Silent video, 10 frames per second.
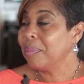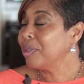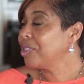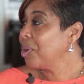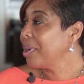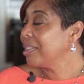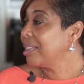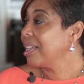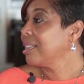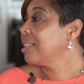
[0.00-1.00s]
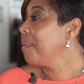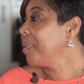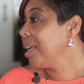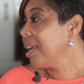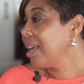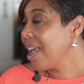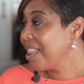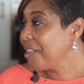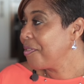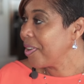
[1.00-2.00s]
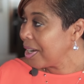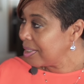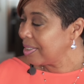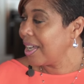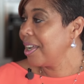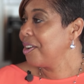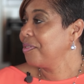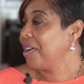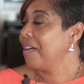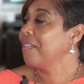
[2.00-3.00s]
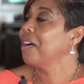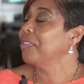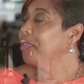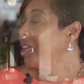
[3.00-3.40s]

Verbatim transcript: So there's something in the villa side of a